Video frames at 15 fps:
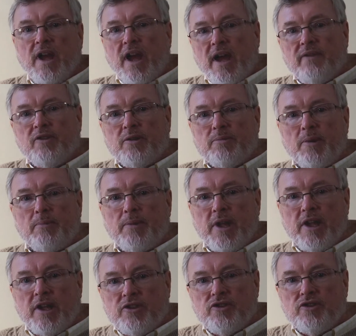Having
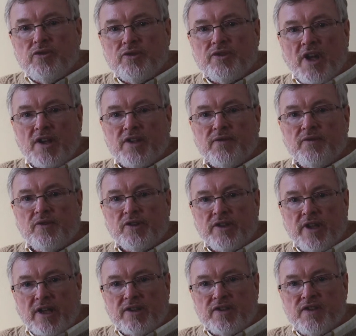prepared your data for
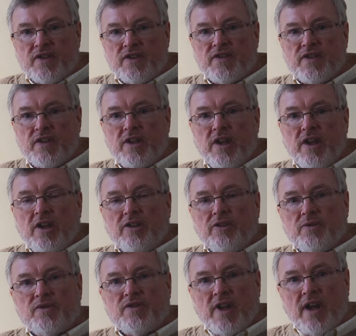analysis that
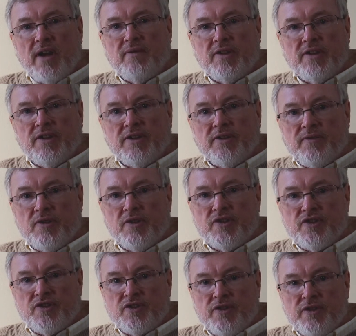was covered in the
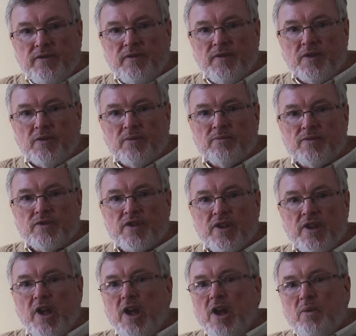first two films,
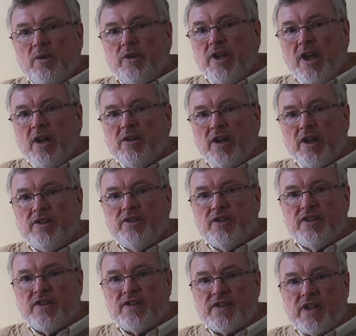we're now going to
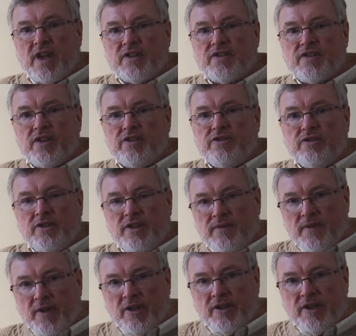discuss
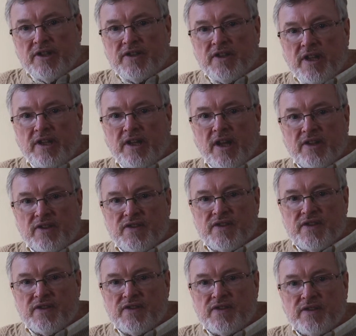univariate
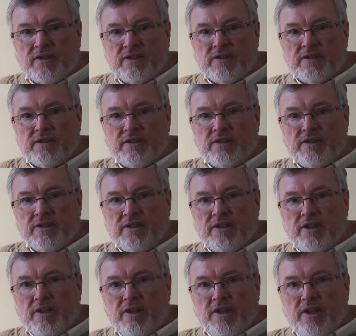analysis.
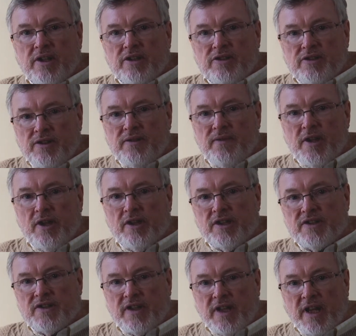
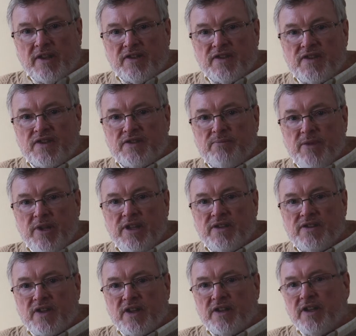Univariate analysis
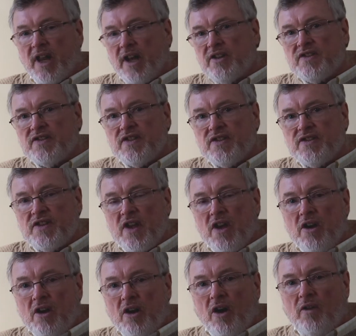means analysis
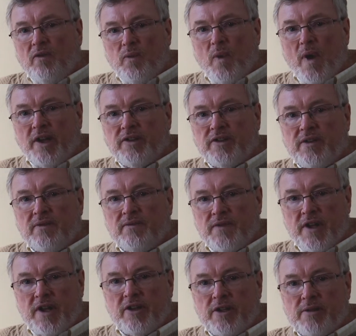of one
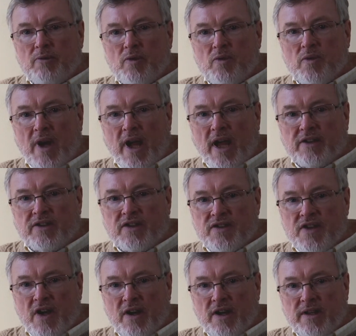variable at a
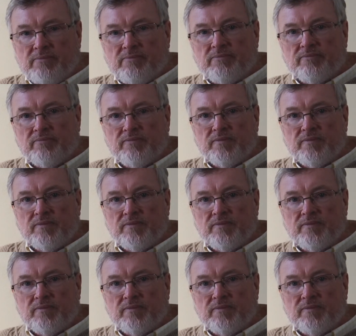time.